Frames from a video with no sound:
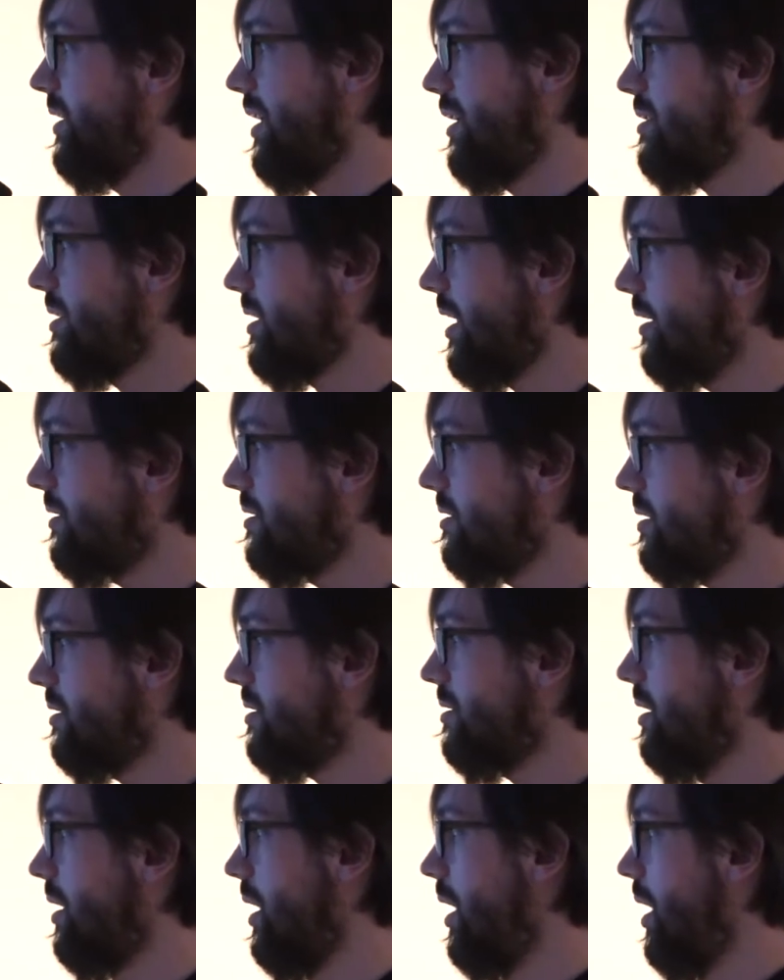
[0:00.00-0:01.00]
test
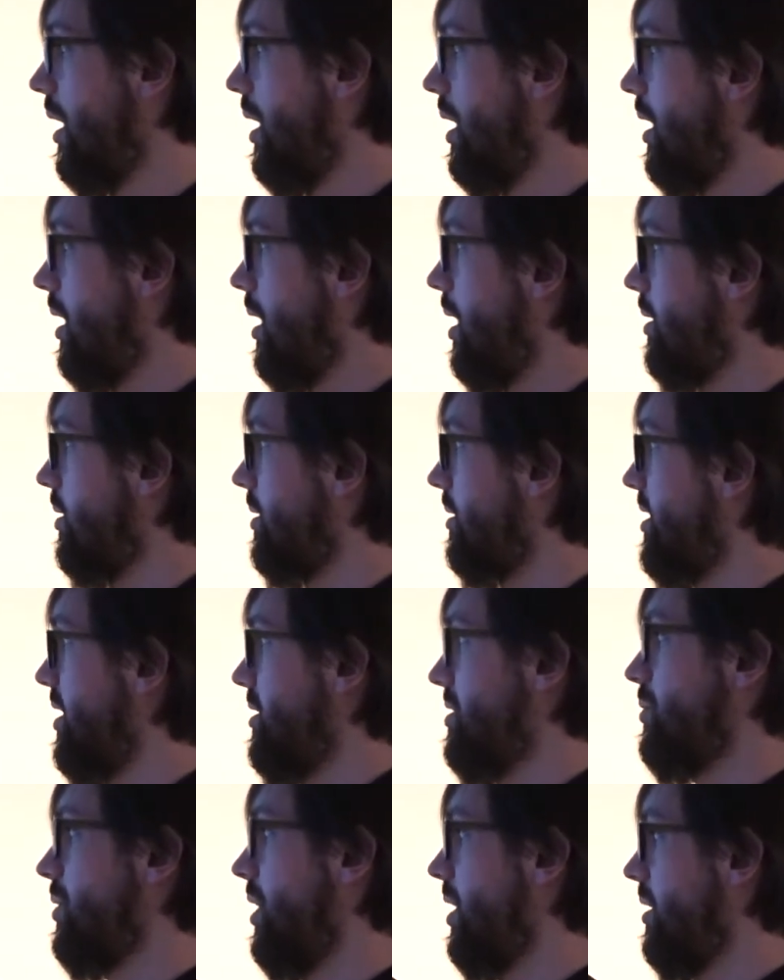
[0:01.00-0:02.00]
cases. And
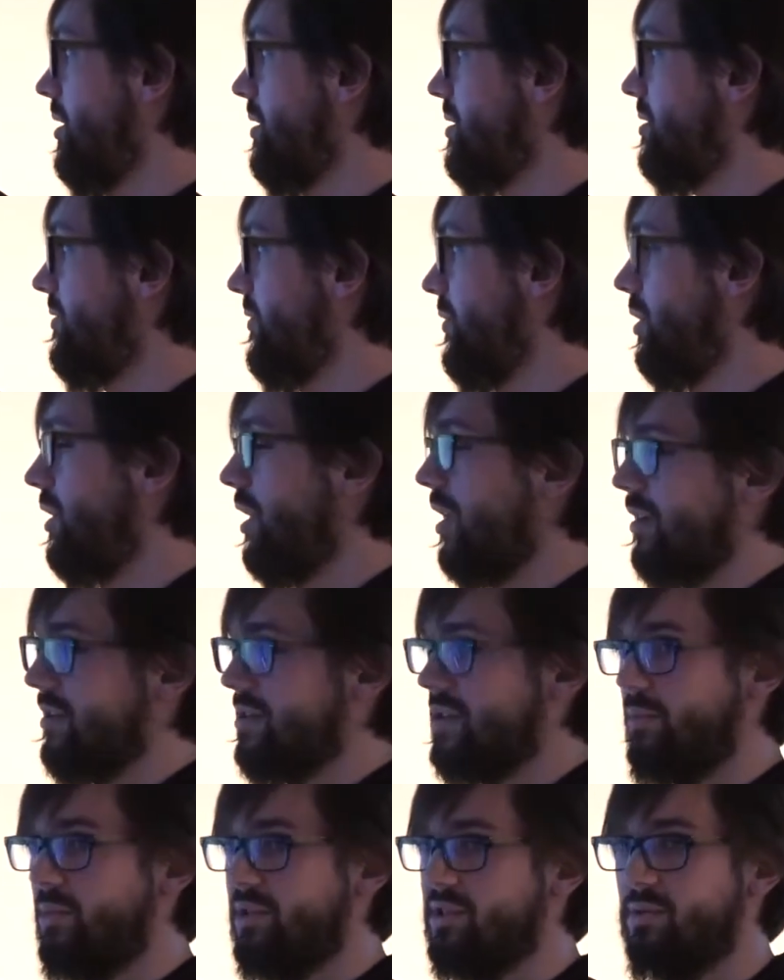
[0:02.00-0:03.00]
TestRail is fully
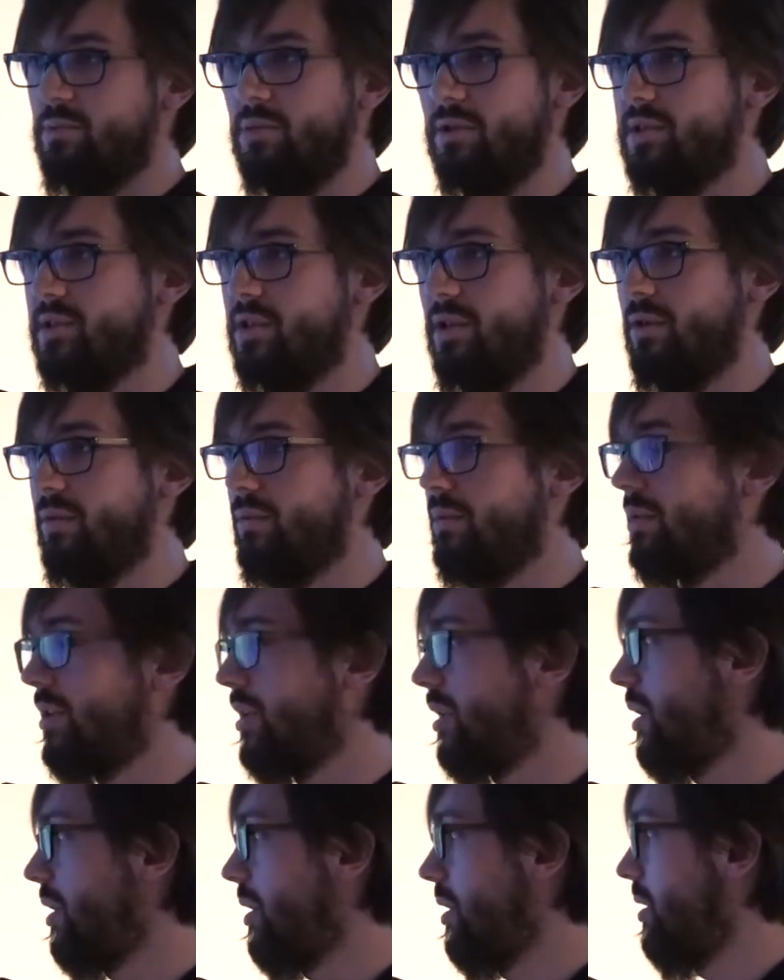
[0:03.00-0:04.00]
customizable, so
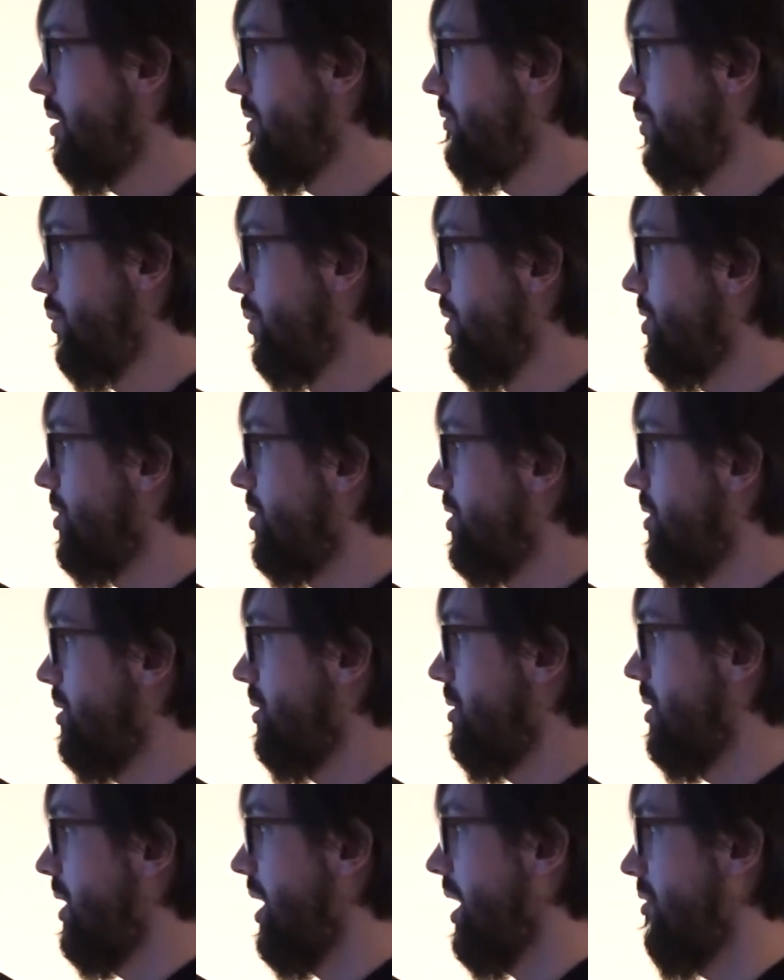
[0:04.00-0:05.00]
if we want
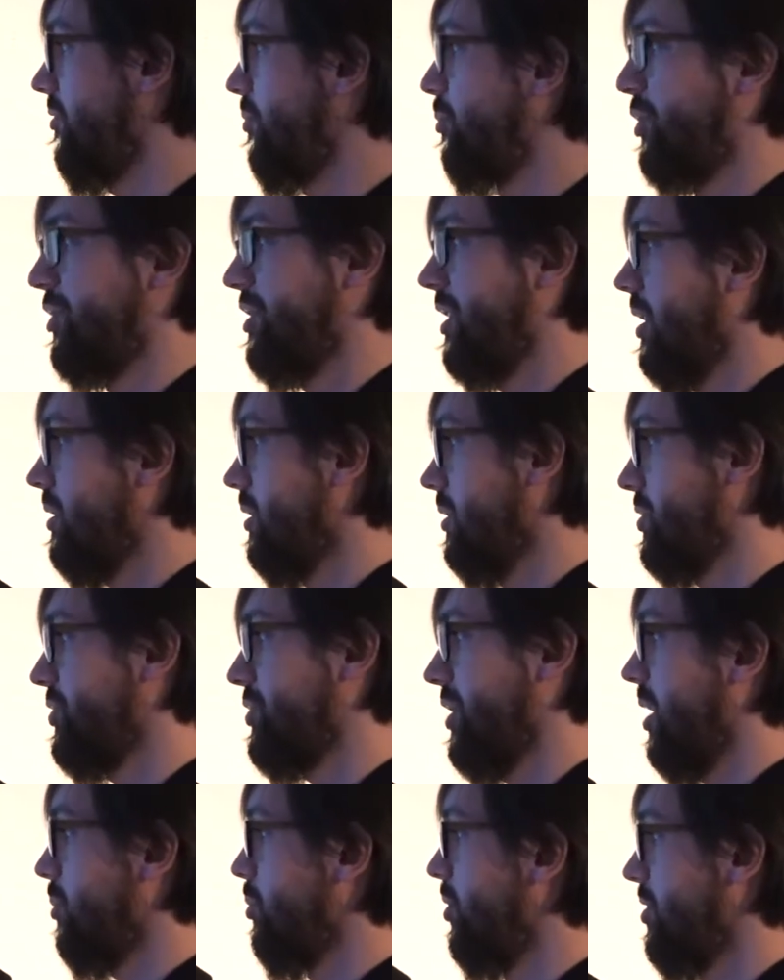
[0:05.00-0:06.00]
to have particular
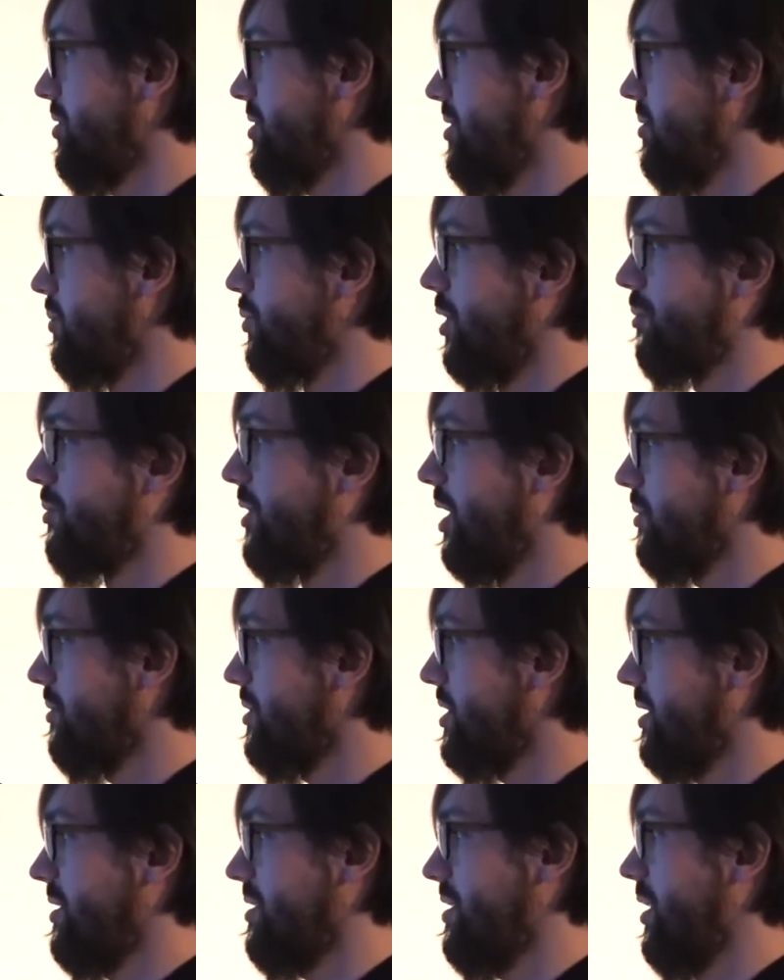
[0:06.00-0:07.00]
checkboxes,
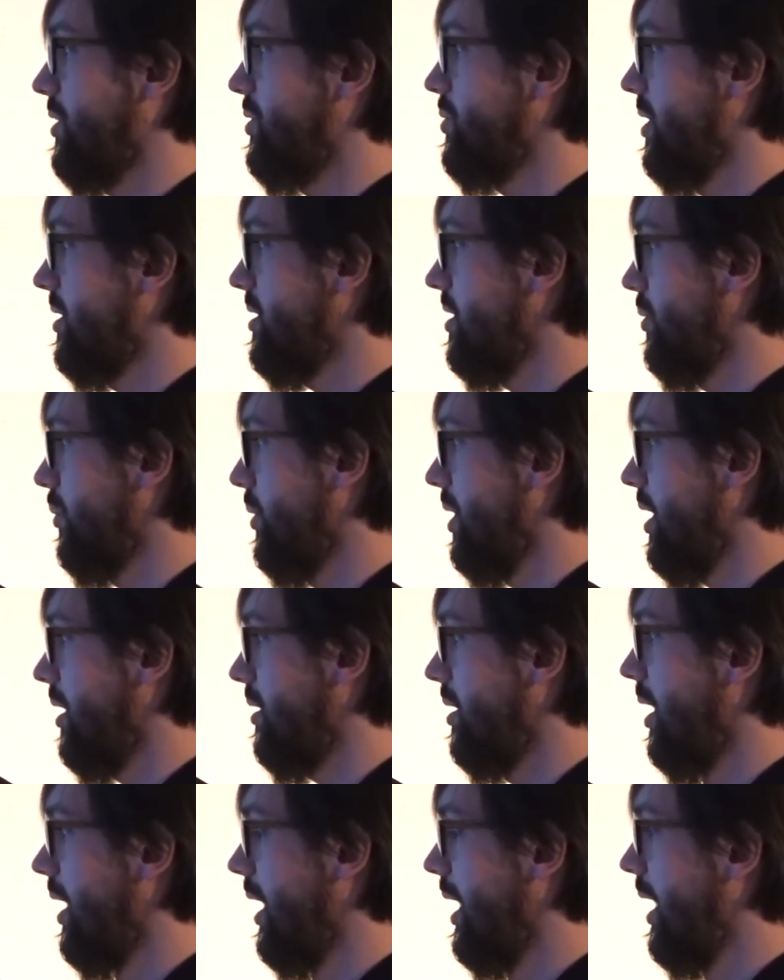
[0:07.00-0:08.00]
dropdowns, etc., so we
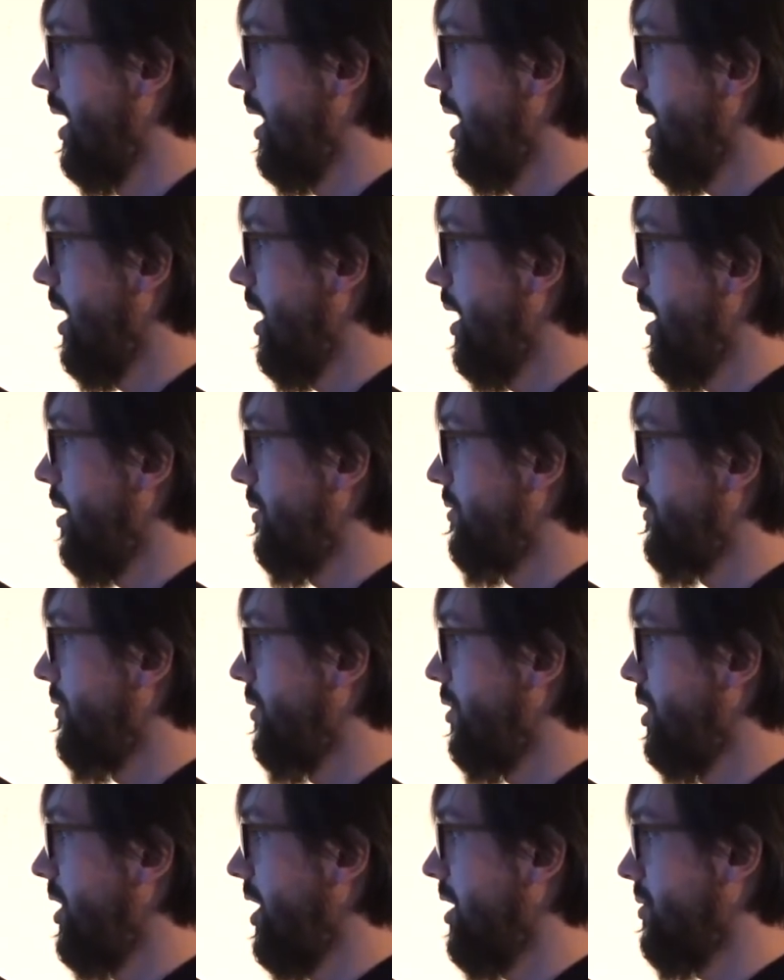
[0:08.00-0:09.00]
can
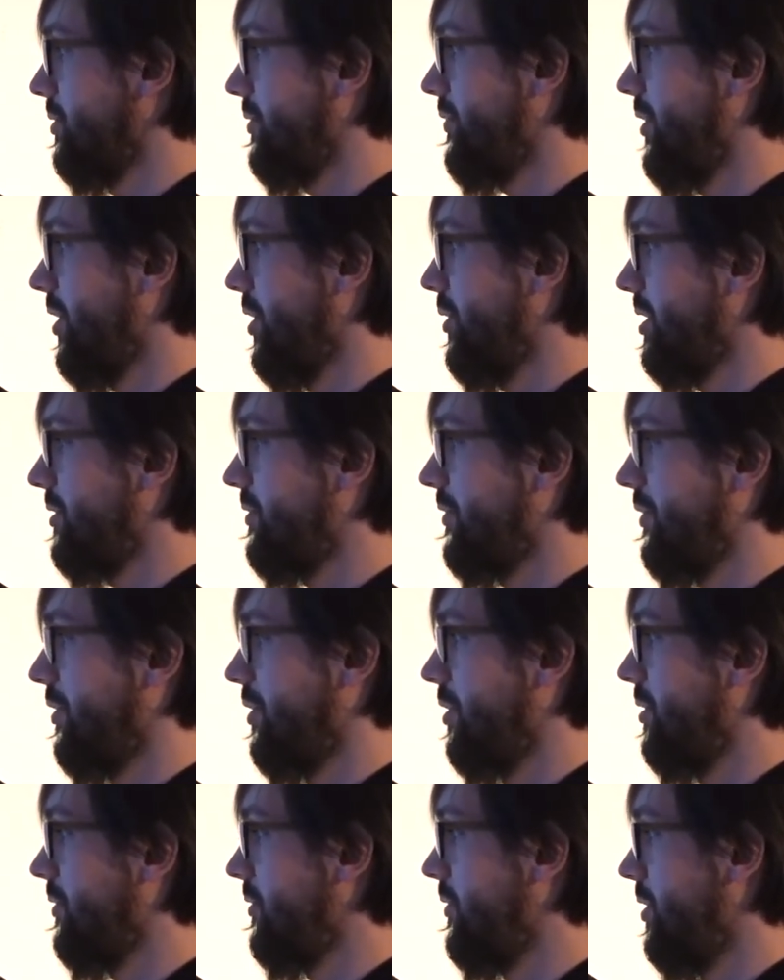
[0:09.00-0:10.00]
fully configure it
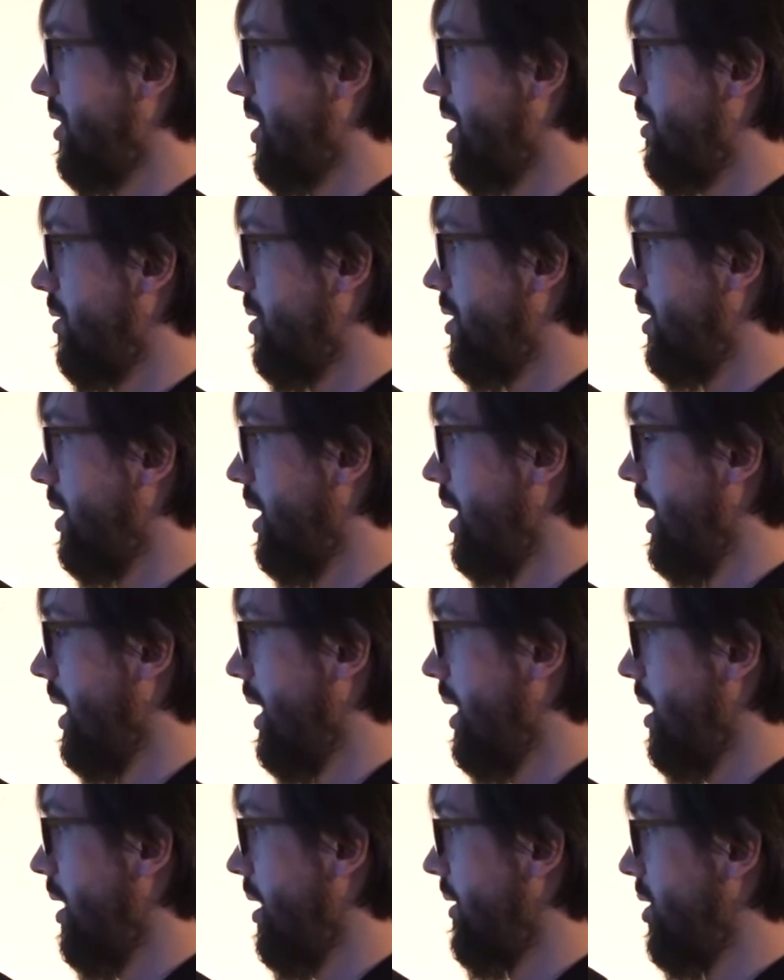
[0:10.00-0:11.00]
for our
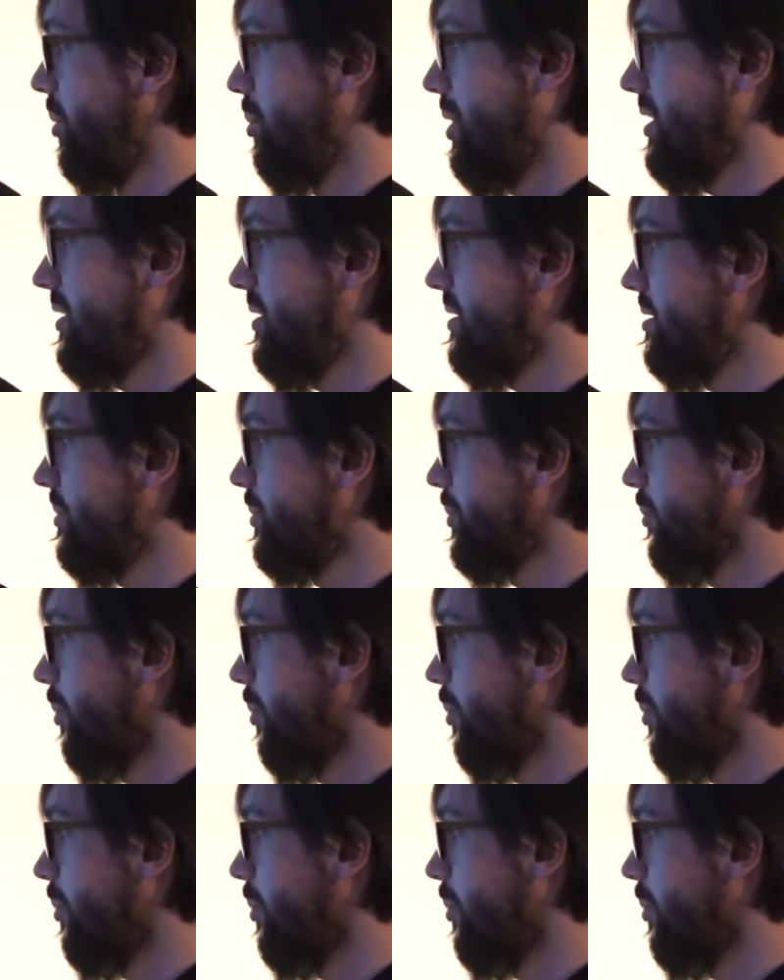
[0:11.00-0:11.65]
demands.